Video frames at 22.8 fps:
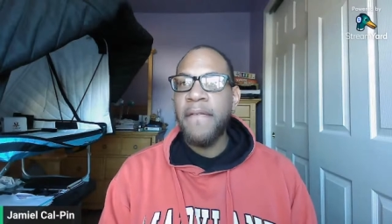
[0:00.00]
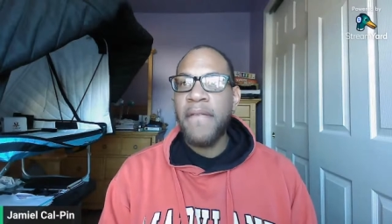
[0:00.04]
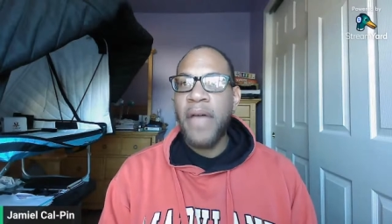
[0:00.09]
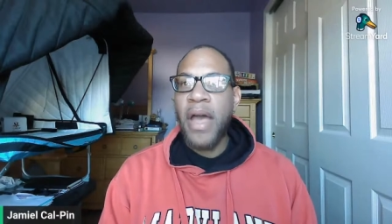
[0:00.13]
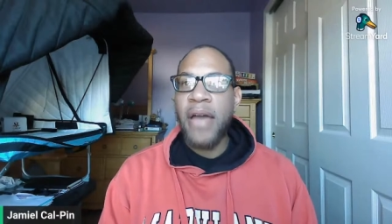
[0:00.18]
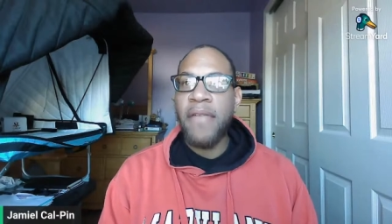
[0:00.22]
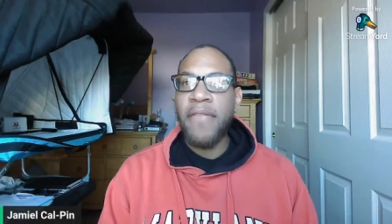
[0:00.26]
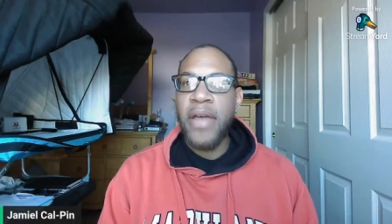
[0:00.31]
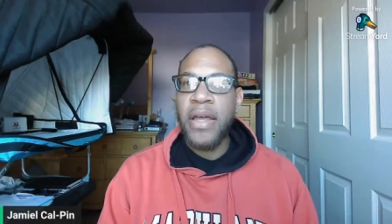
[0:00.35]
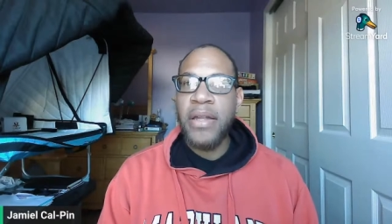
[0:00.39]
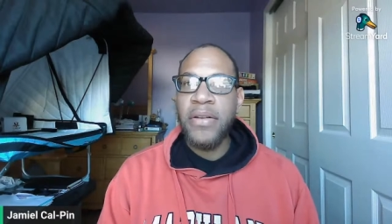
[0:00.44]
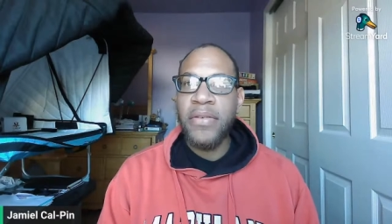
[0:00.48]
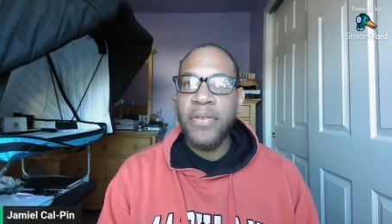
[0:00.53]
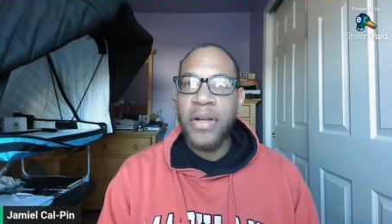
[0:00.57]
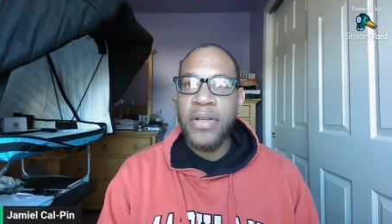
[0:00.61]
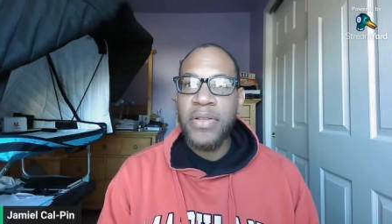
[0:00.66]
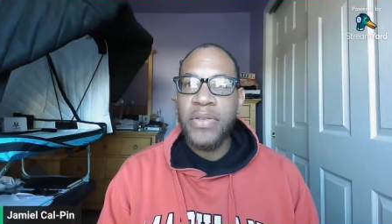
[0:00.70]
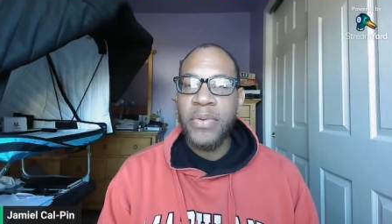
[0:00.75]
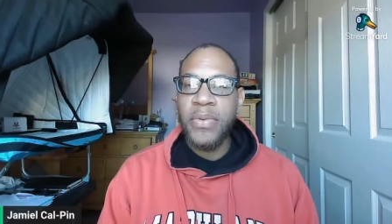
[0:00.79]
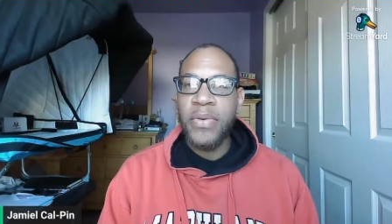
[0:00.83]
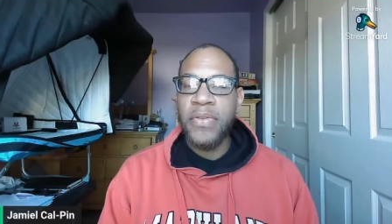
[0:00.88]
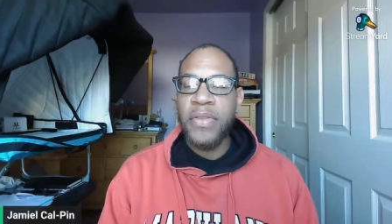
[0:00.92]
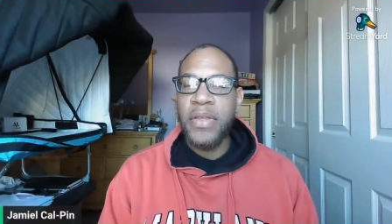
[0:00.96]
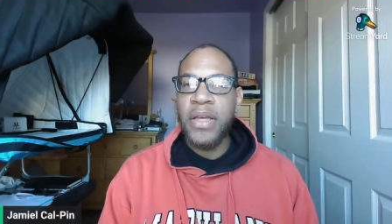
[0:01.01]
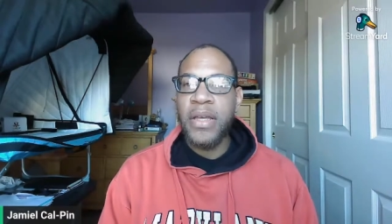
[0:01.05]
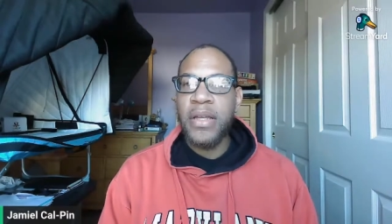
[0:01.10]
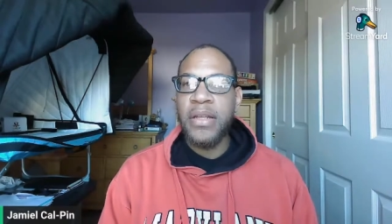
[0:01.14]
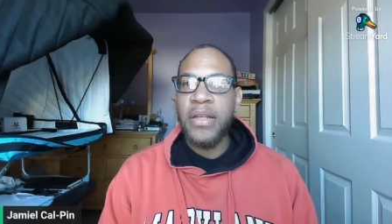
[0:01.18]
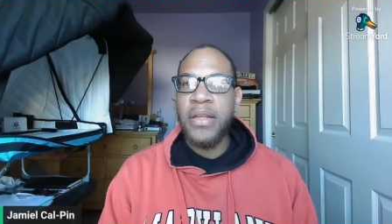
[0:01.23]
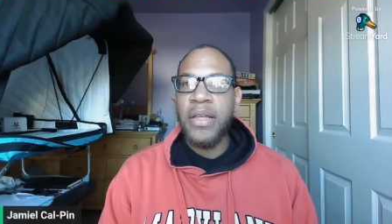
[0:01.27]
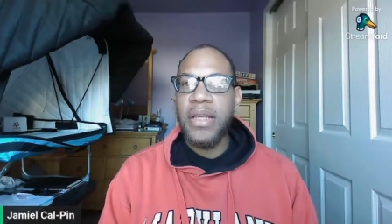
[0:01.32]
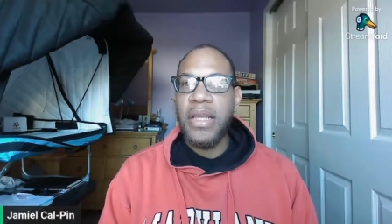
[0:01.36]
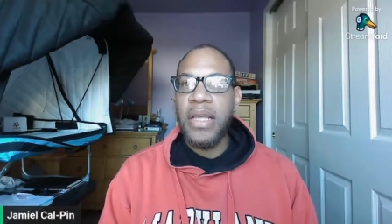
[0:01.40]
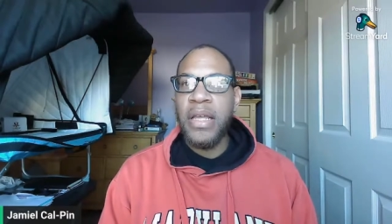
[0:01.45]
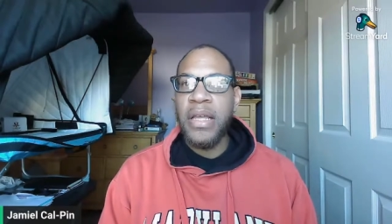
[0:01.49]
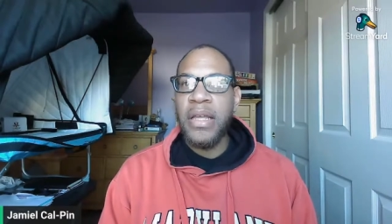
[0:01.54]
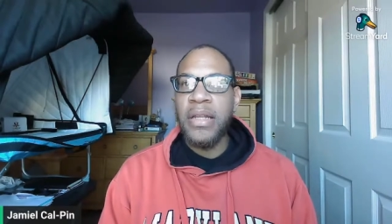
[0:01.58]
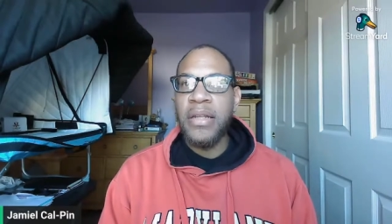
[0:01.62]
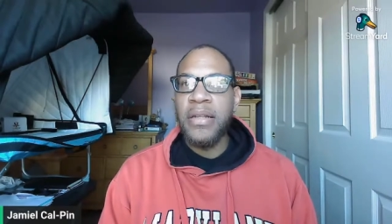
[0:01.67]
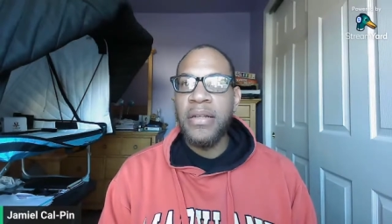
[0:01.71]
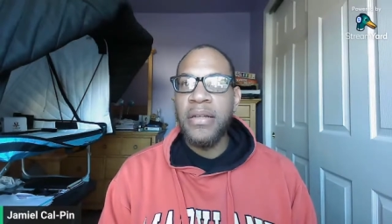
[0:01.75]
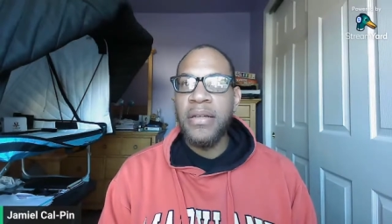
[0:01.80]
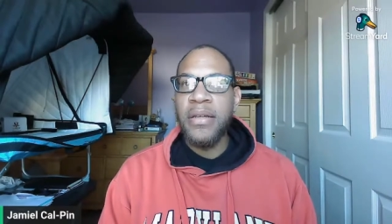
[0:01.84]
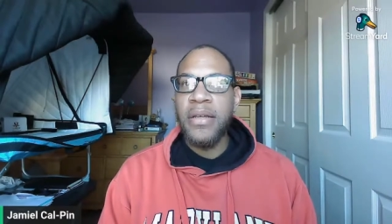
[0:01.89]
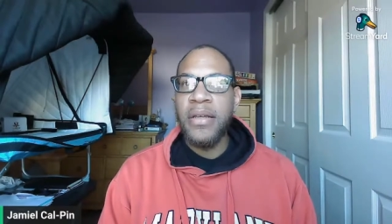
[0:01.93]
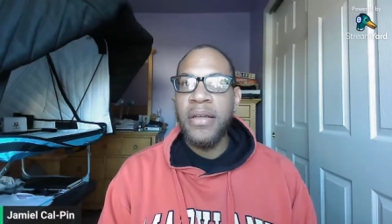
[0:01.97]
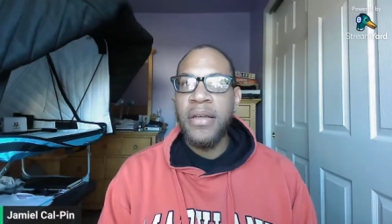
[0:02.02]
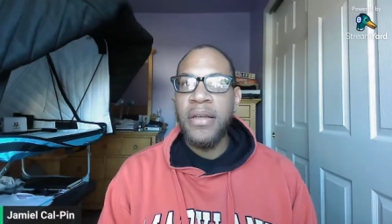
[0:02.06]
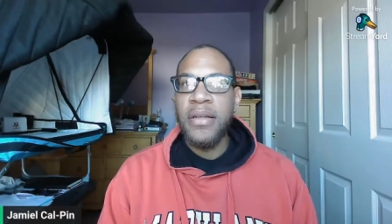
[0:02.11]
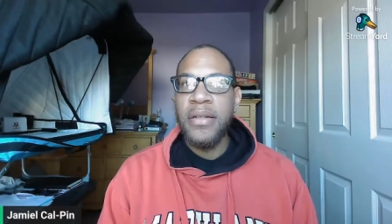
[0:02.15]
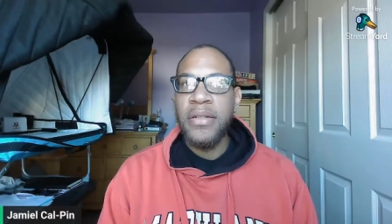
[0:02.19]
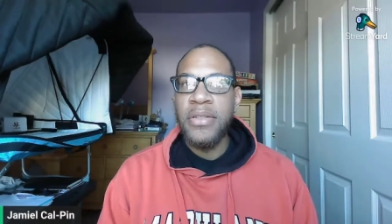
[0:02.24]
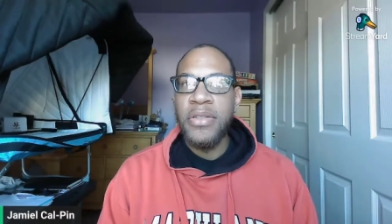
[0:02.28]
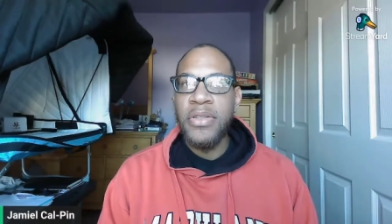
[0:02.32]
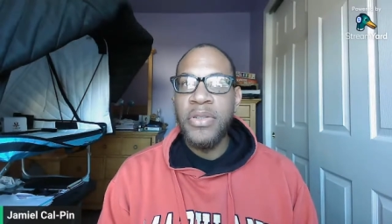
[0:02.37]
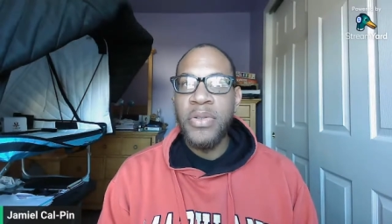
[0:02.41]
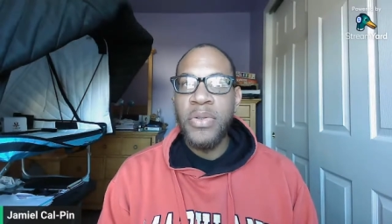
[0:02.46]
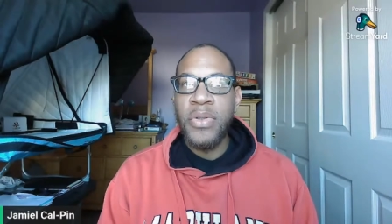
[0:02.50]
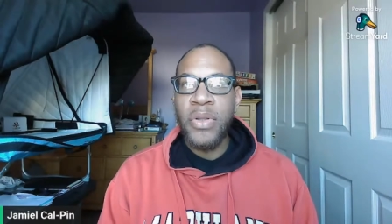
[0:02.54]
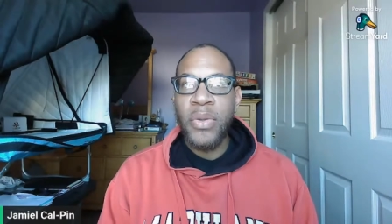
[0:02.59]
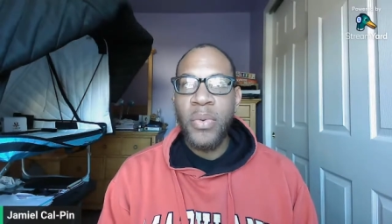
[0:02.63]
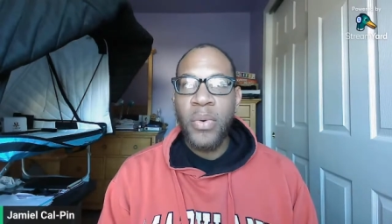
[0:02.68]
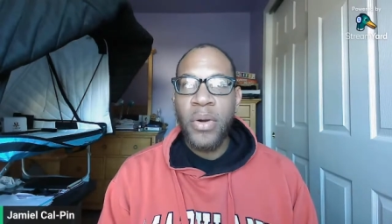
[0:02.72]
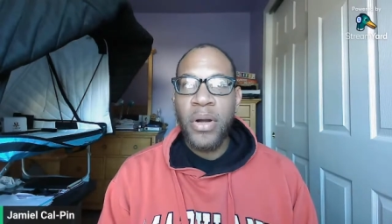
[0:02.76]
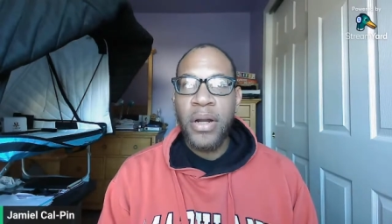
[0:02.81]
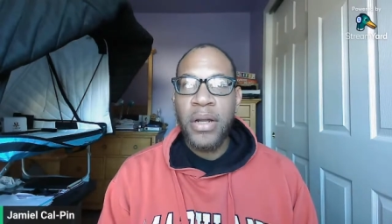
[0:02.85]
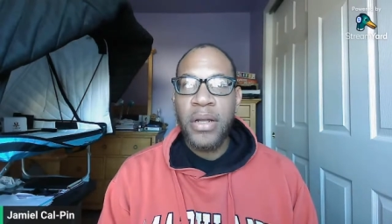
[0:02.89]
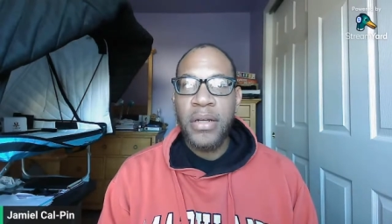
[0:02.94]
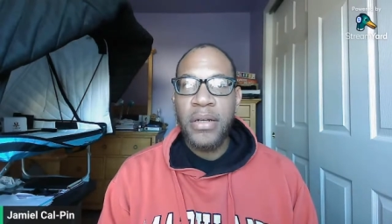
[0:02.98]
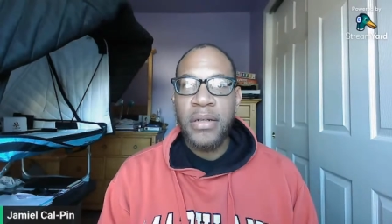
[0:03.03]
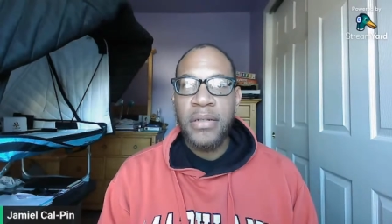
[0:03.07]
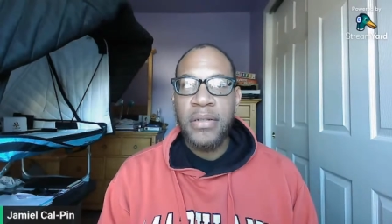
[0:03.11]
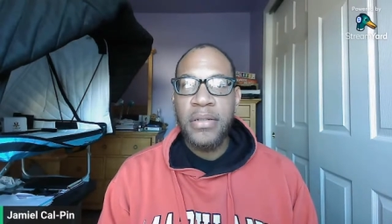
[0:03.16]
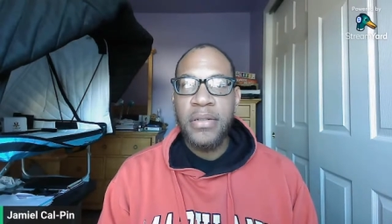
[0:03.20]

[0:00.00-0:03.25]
I've had to wrestle with that and do the work